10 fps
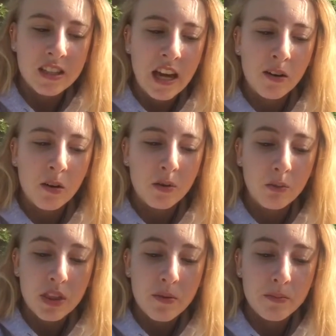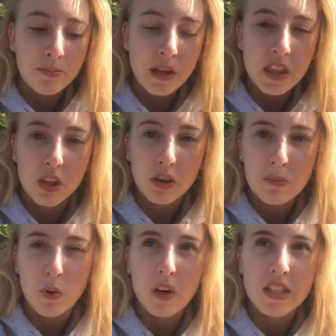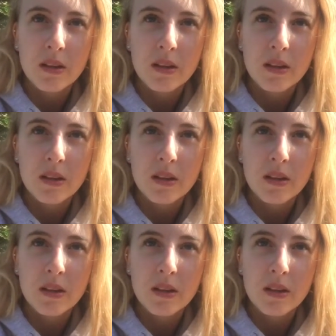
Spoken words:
Now, with them being 3 boys,